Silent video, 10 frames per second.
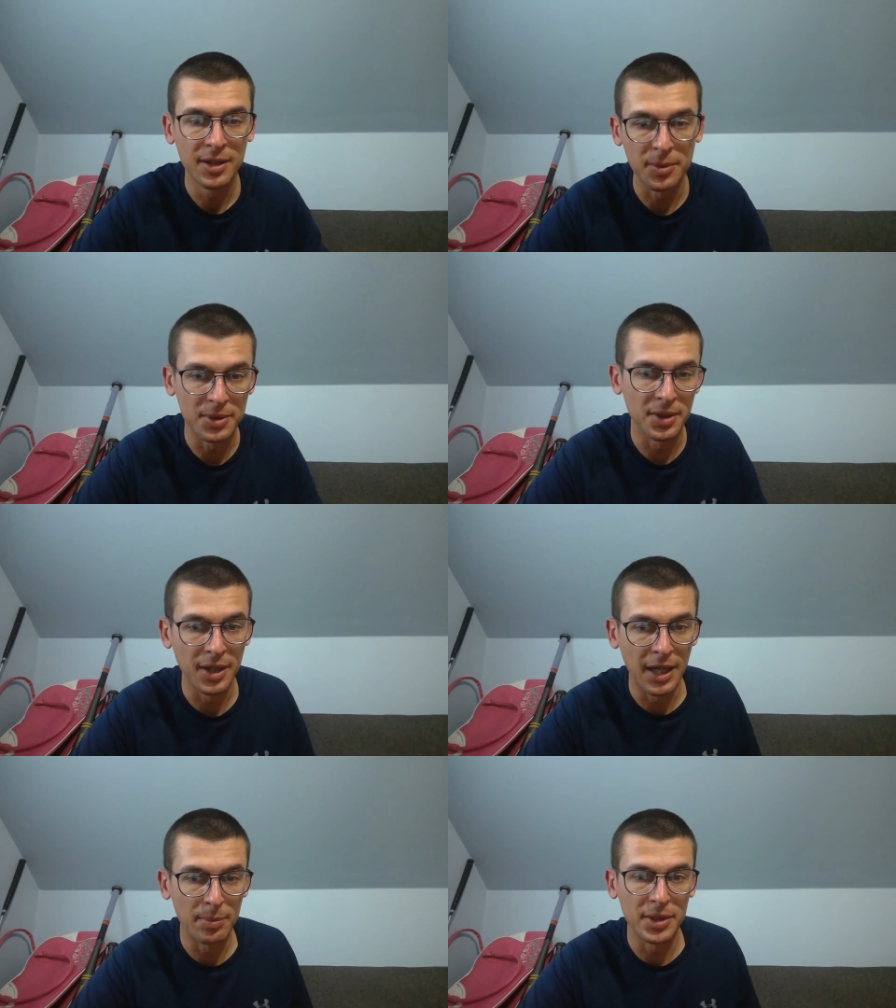the return
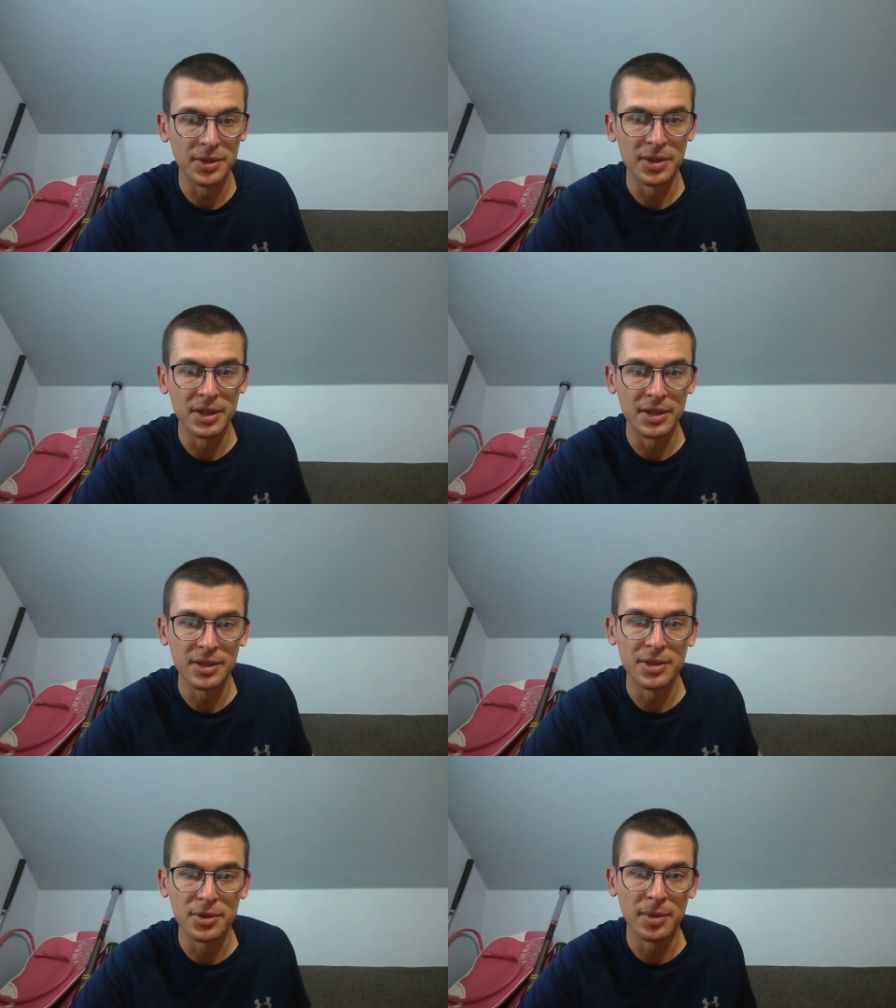happened during
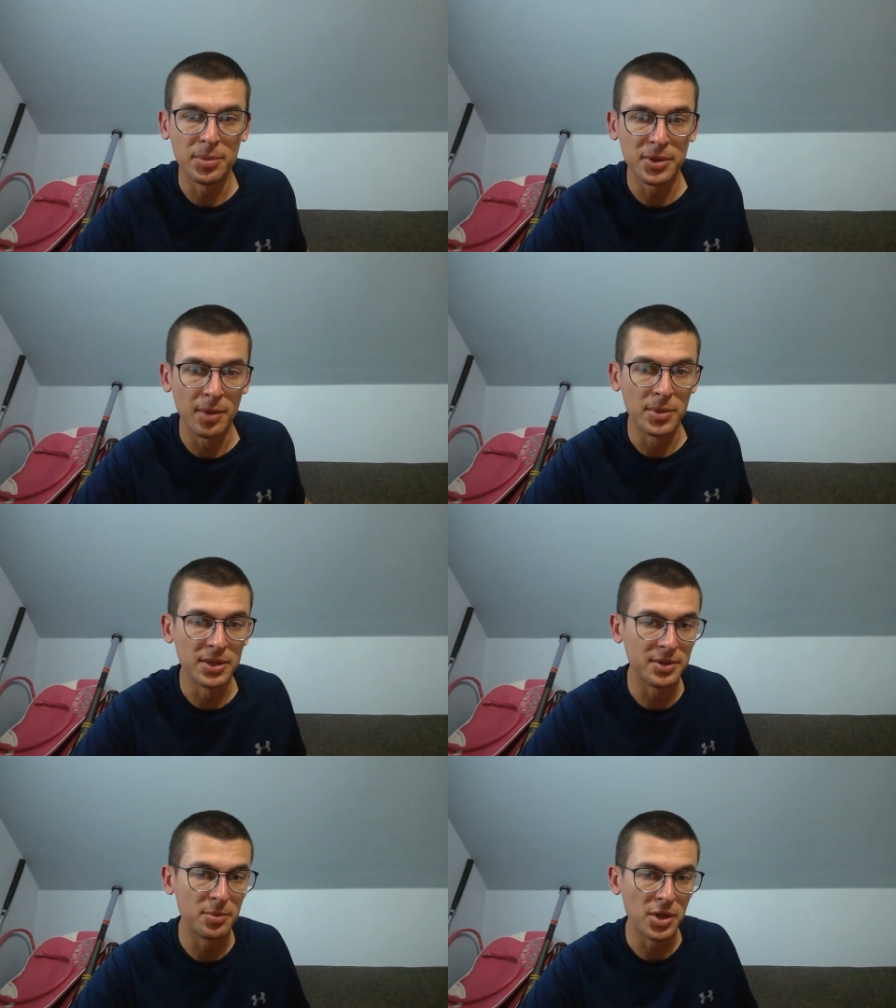the trip, so I'm going to
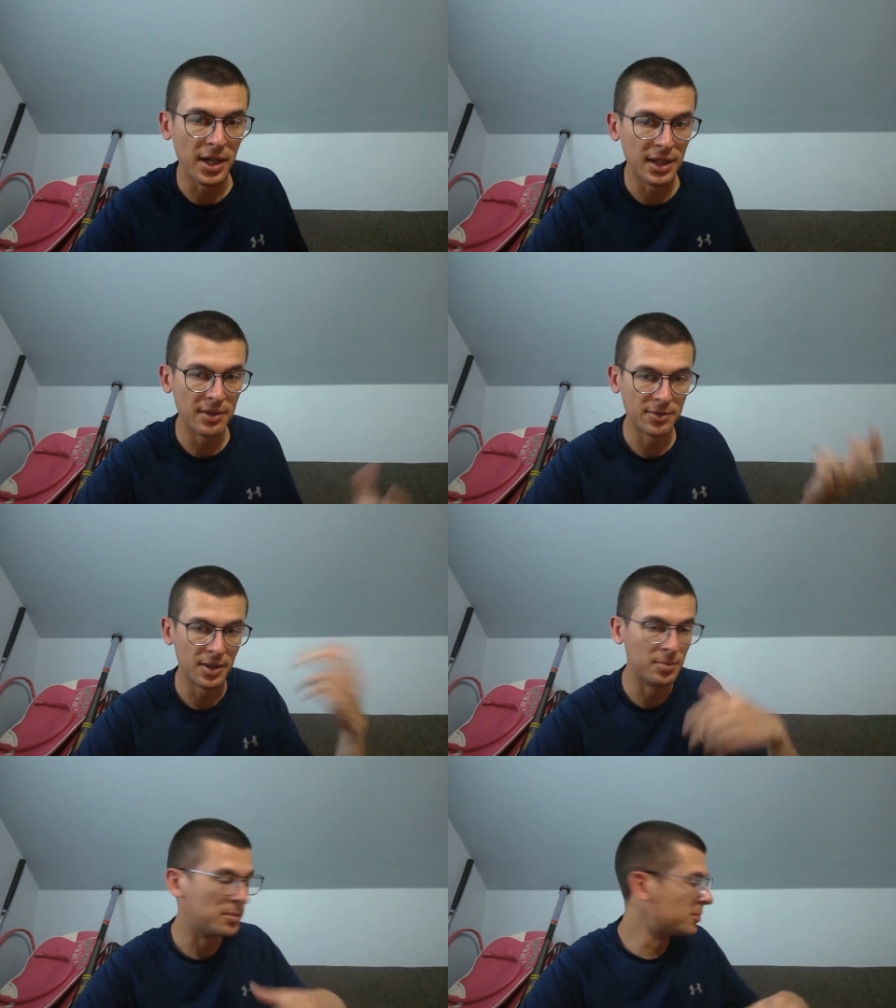subtract that
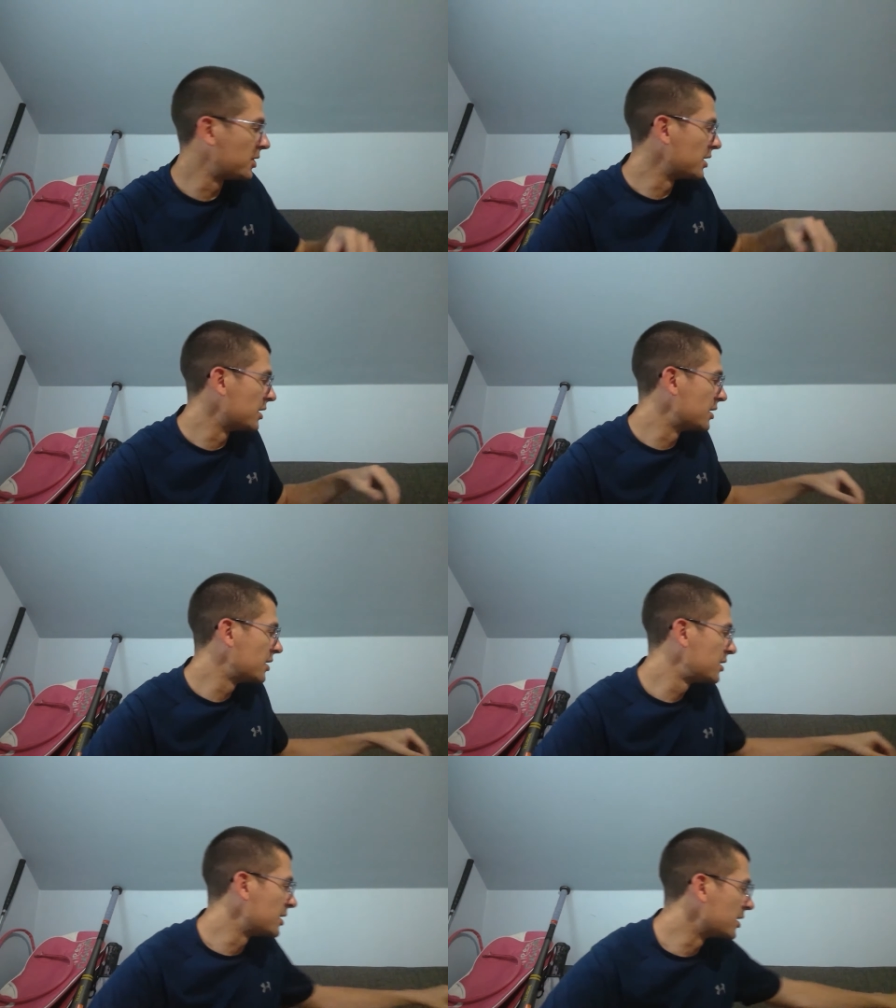from the,
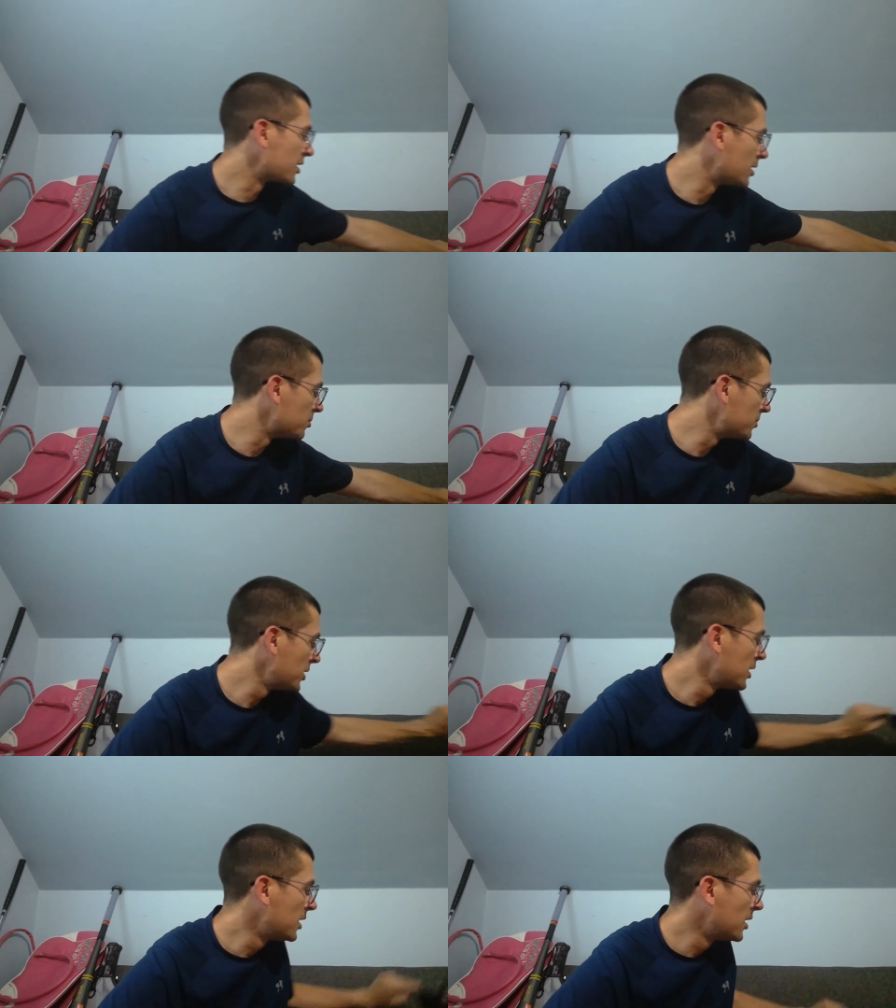the income
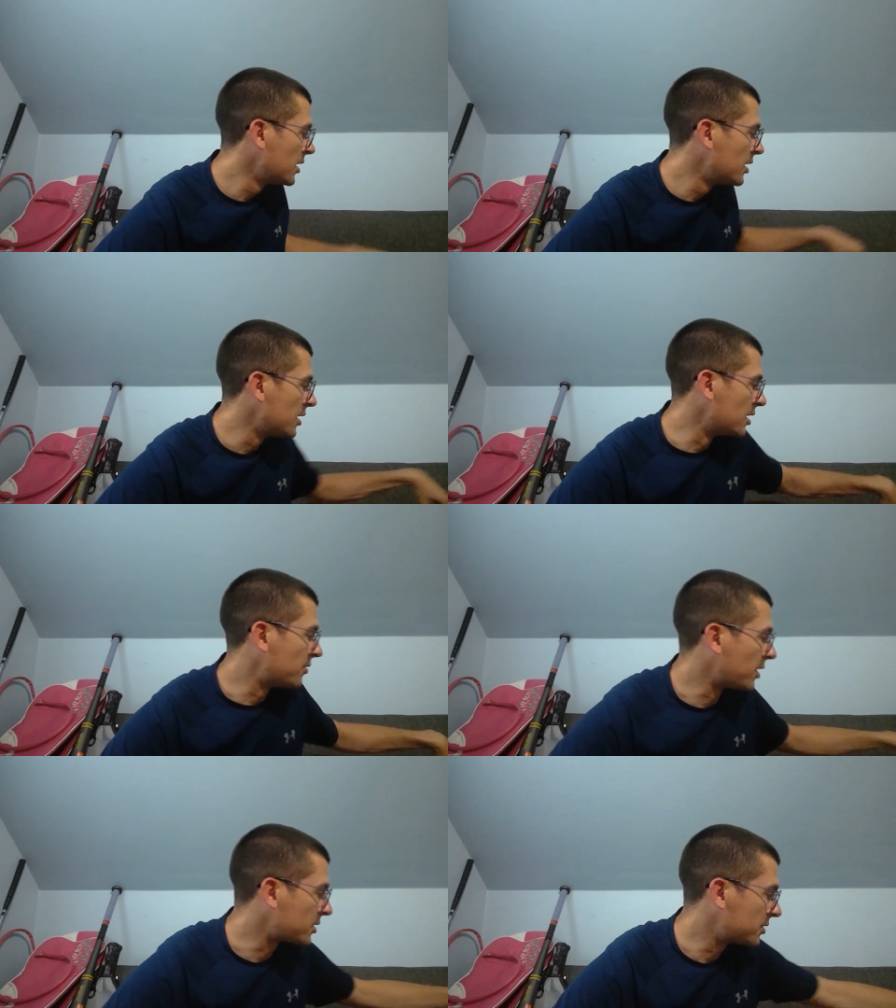
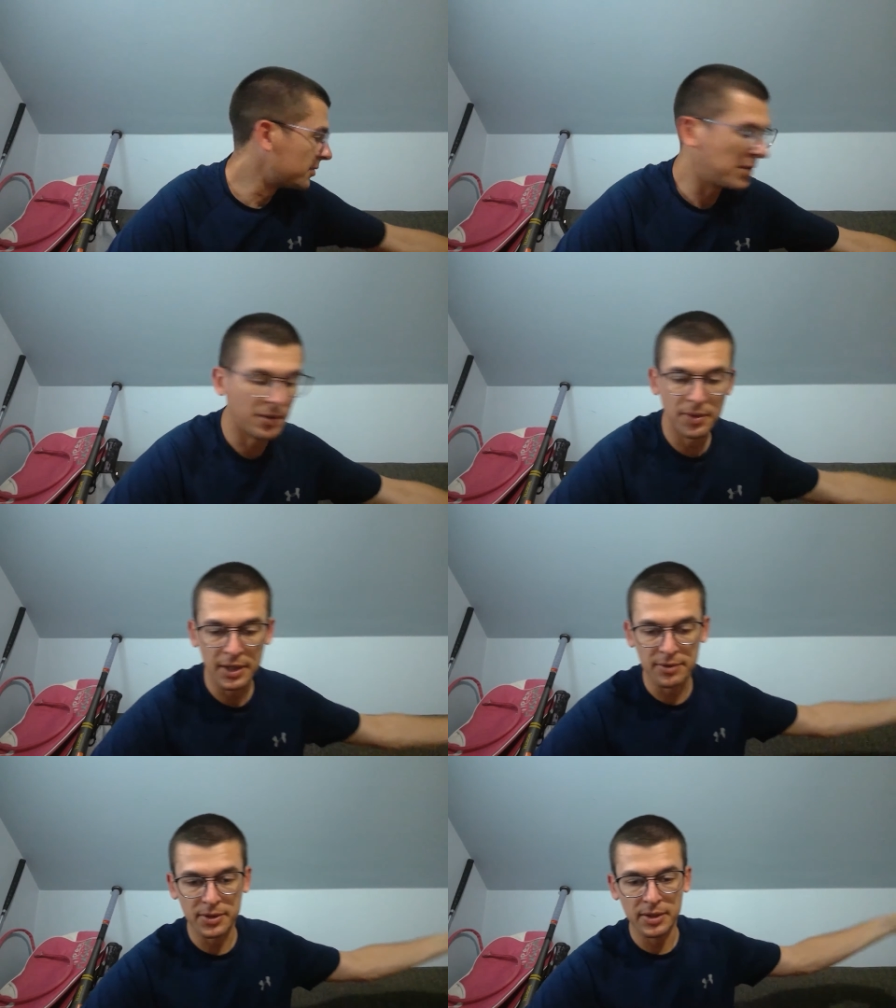effect,
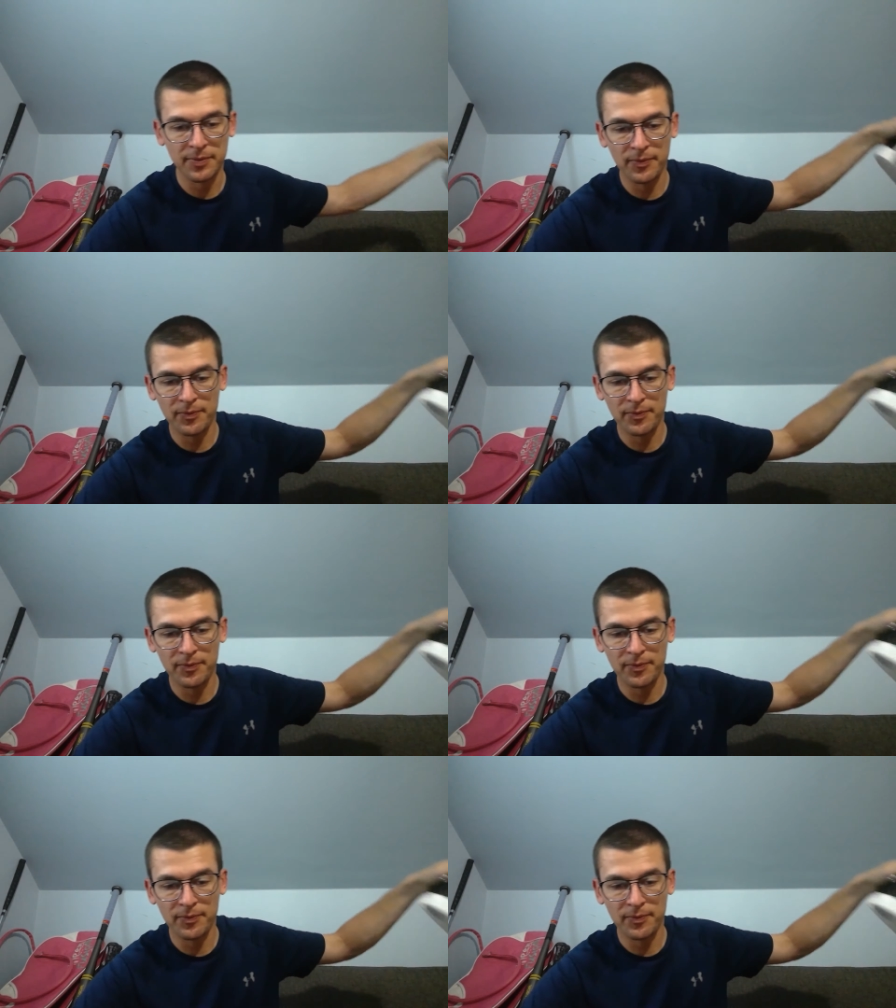effectively.